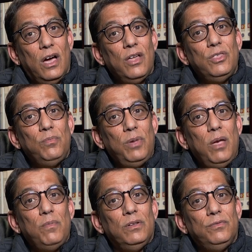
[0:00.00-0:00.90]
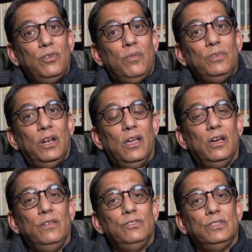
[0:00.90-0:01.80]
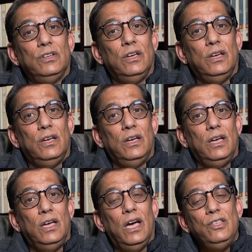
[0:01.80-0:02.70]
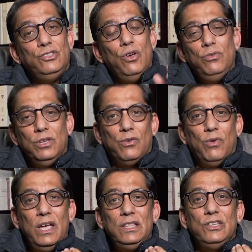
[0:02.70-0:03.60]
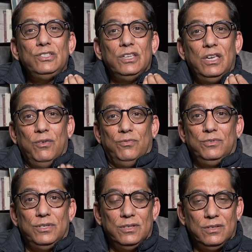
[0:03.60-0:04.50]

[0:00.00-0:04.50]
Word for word: other people from their lives. And so, the greatest gift